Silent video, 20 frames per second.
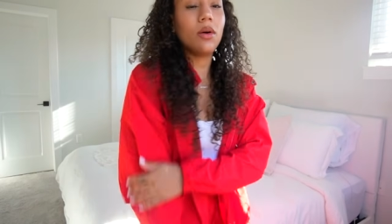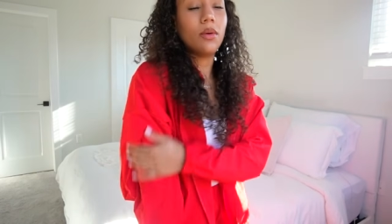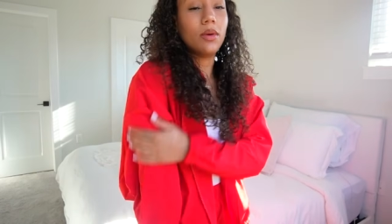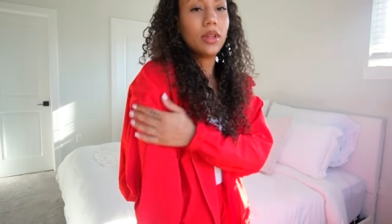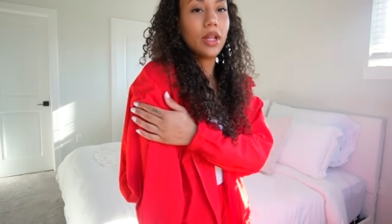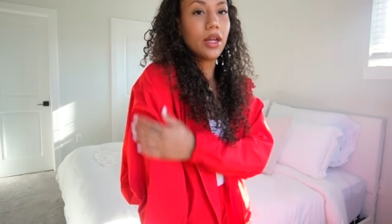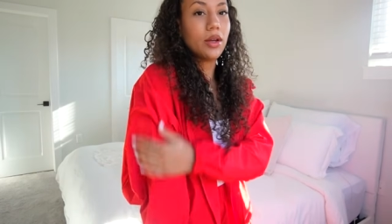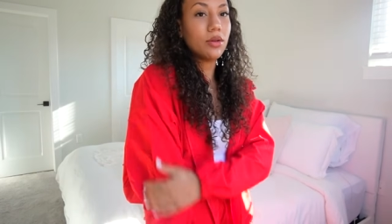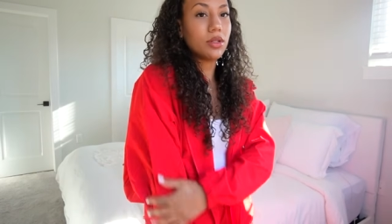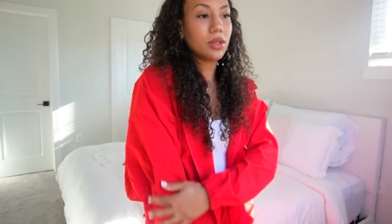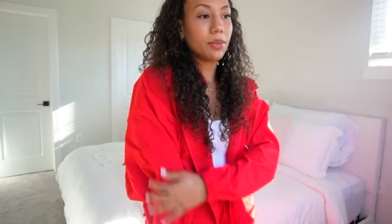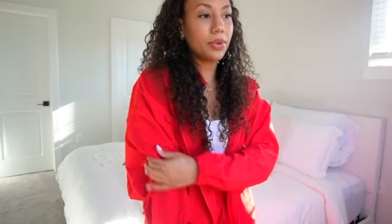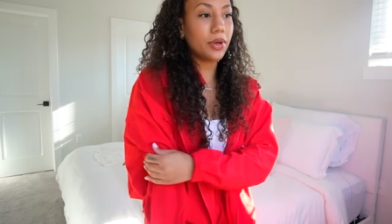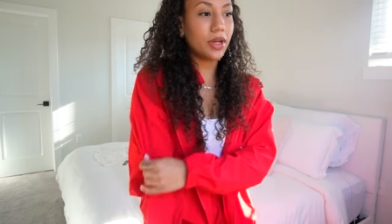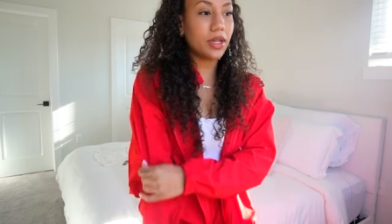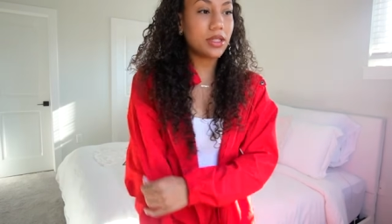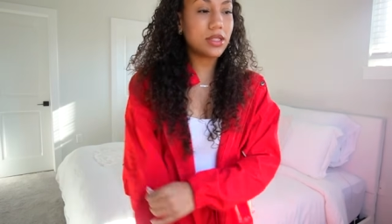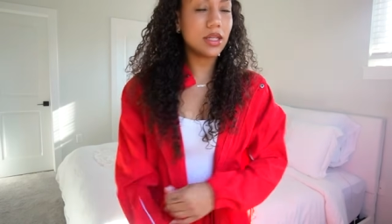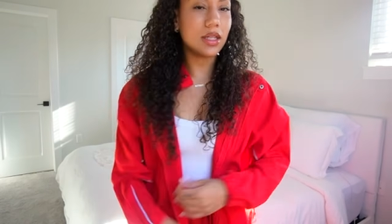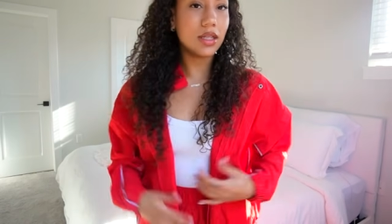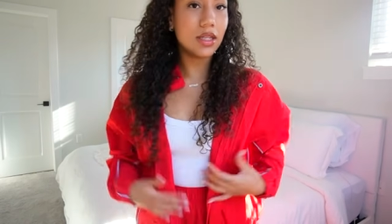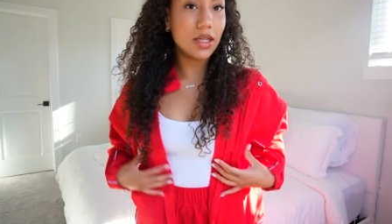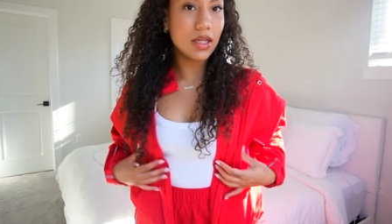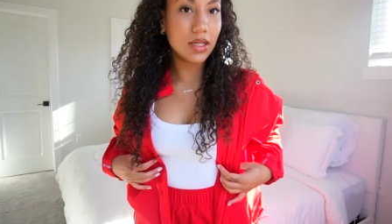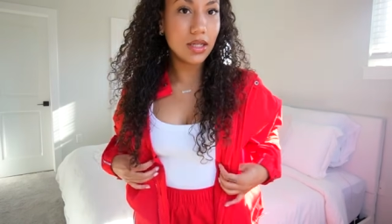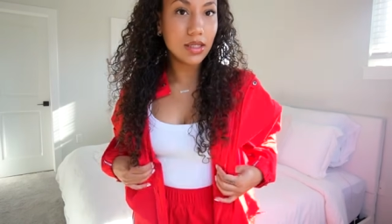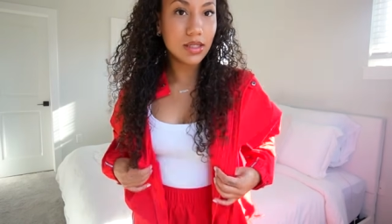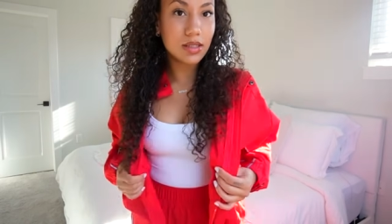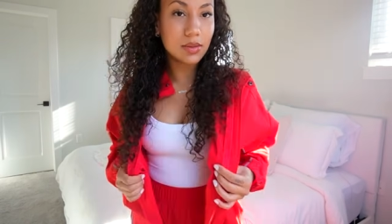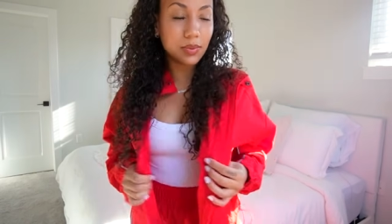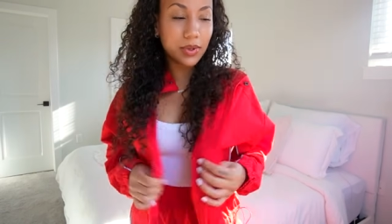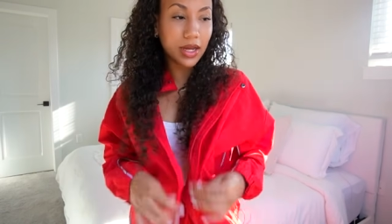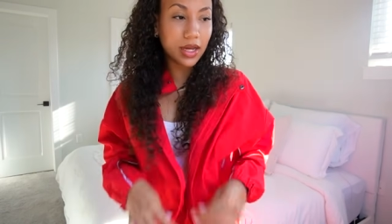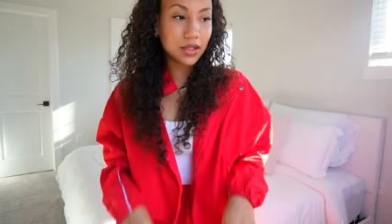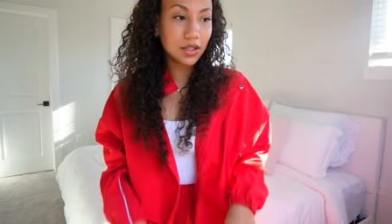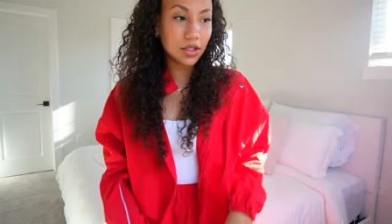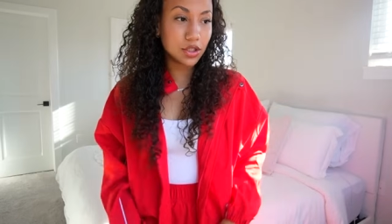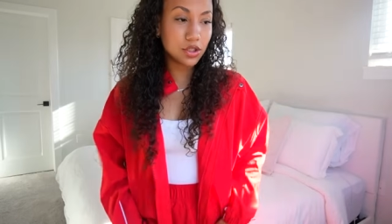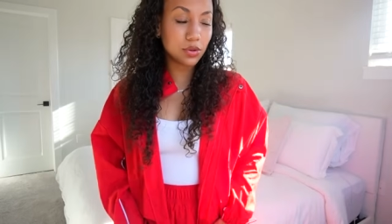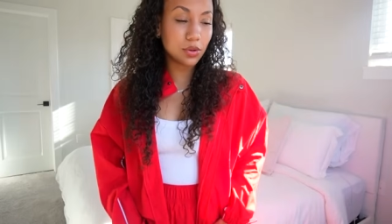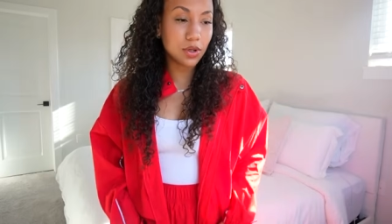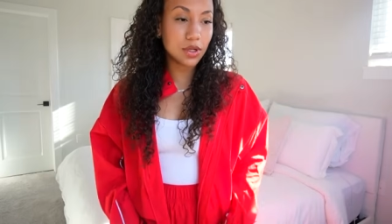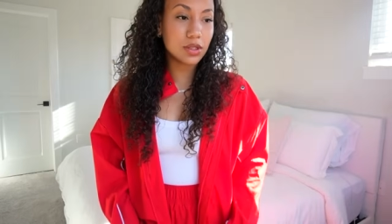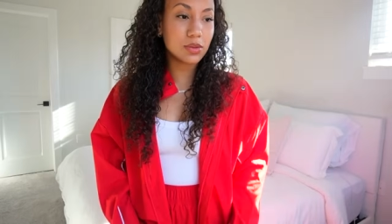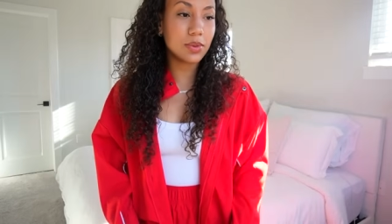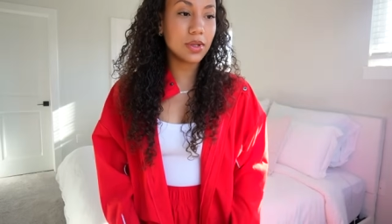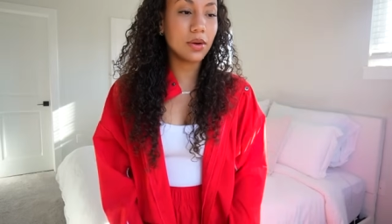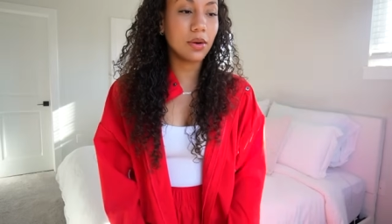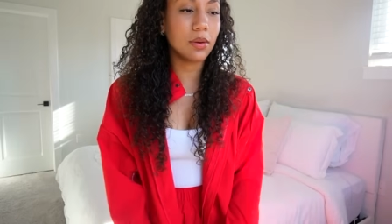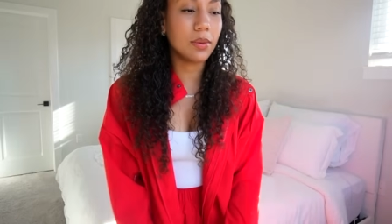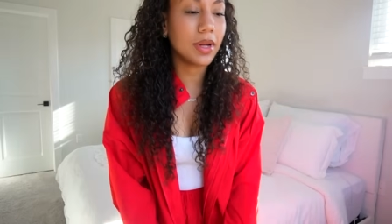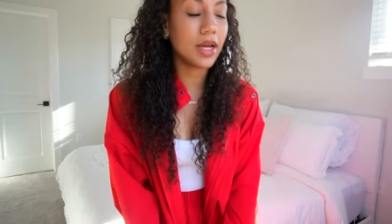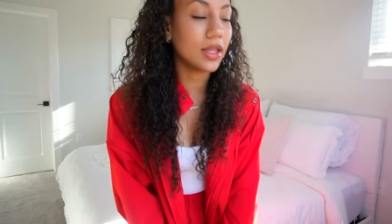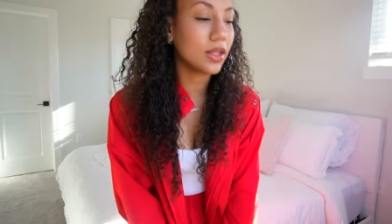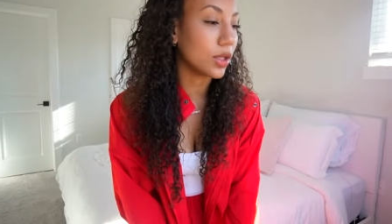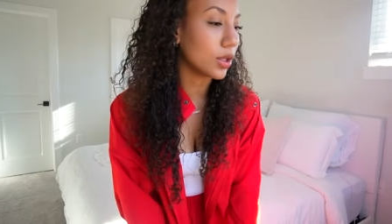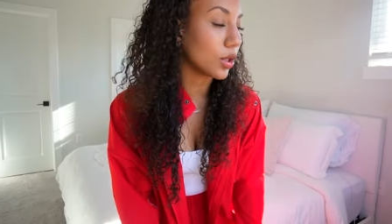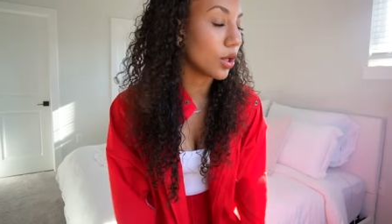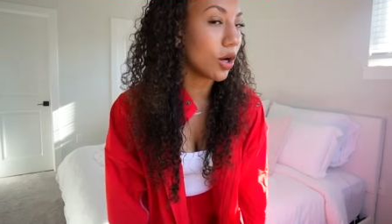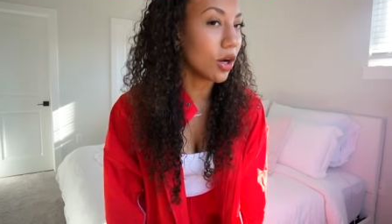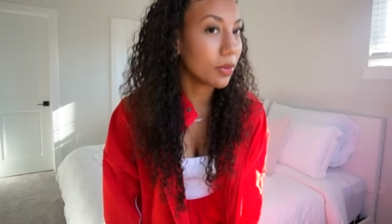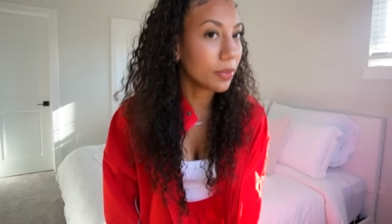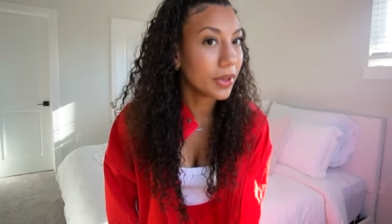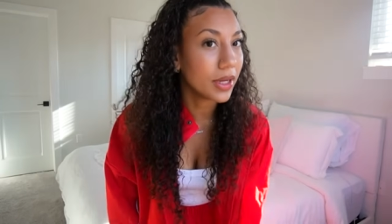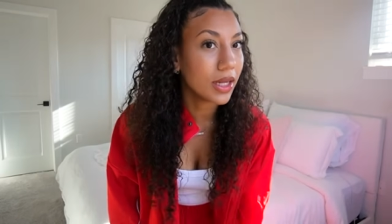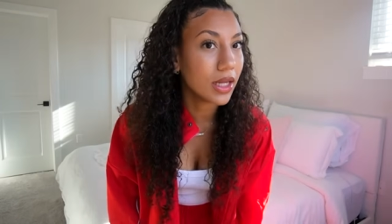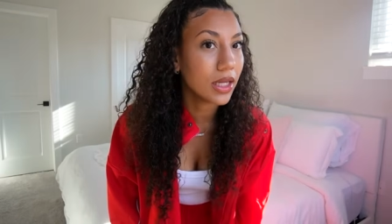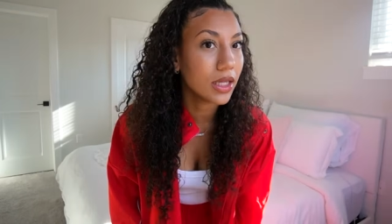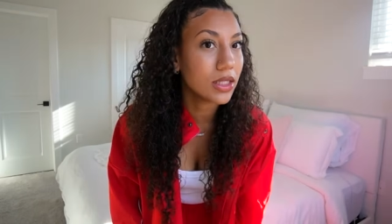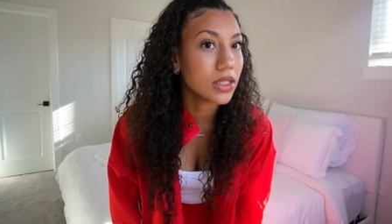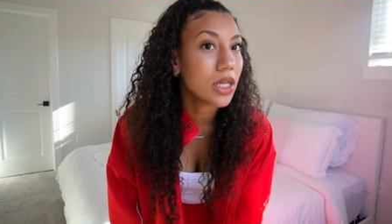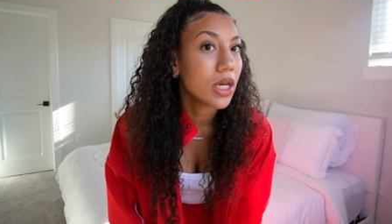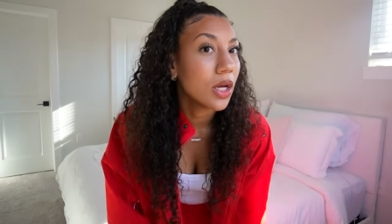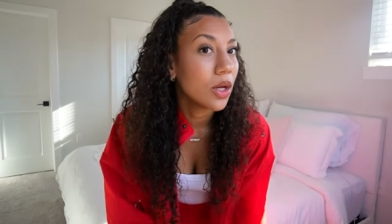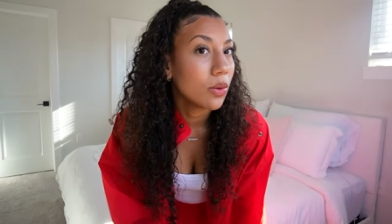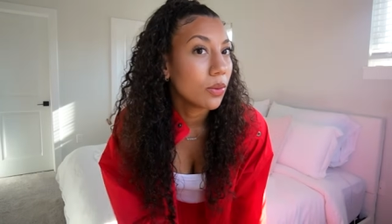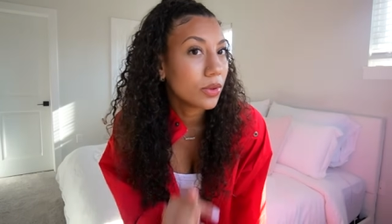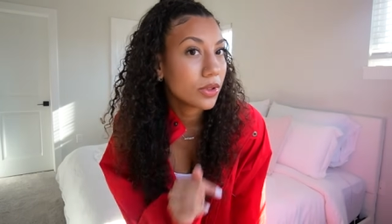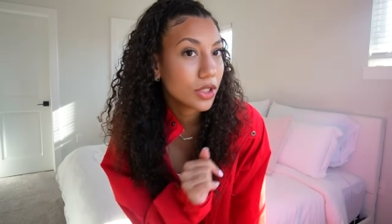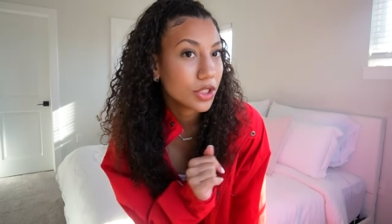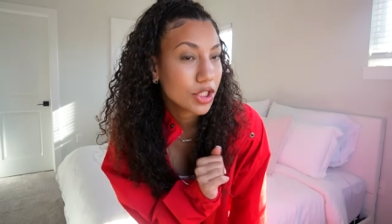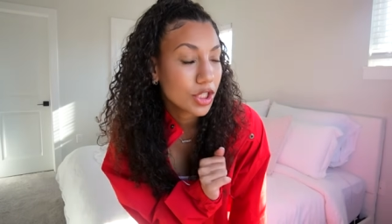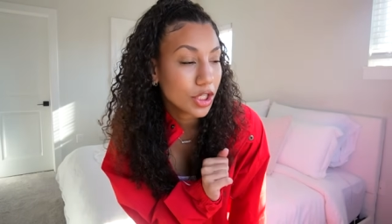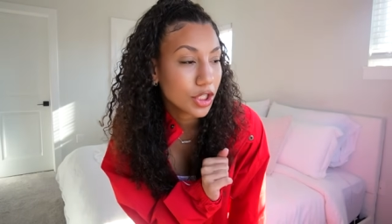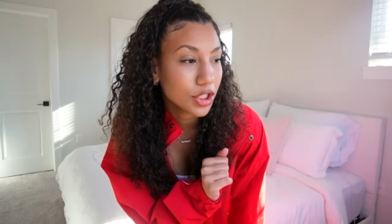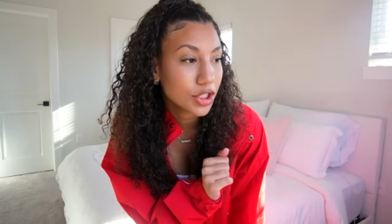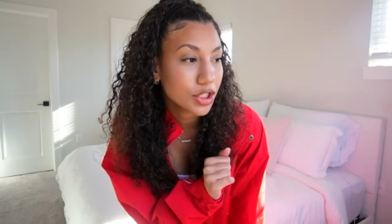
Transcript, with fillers: And they used to put us in these. We had the shorts, we, or we had the long pants with the cheer